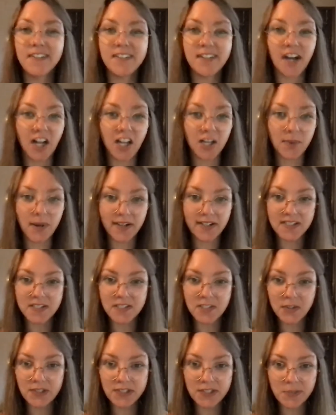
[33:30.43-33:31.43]
all about
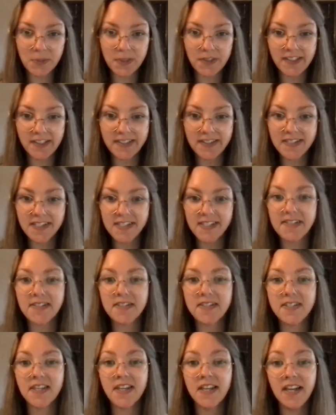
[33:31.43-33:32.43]
new
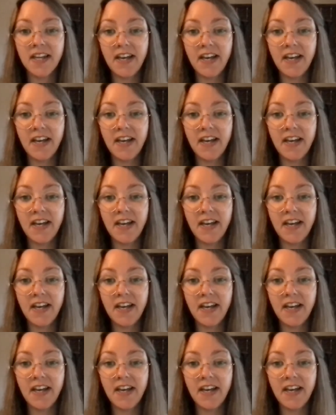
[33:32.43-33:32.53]
experiences.